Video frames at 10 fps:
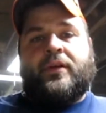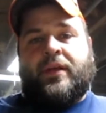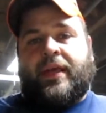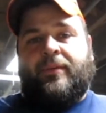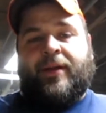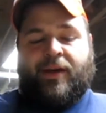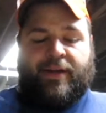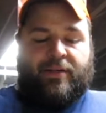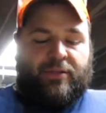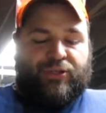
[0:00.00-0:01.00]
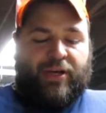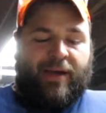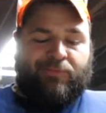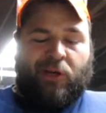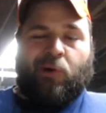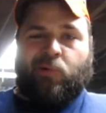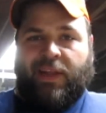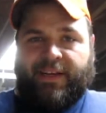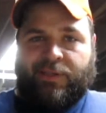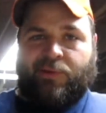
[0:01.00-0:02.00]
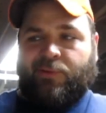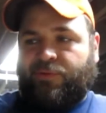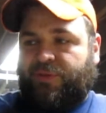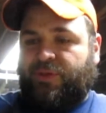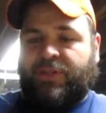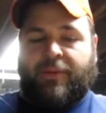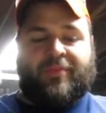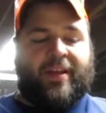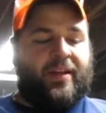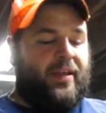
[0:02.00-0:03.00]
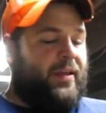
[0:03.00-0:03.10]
keep down here in the shop to hold like screws or something.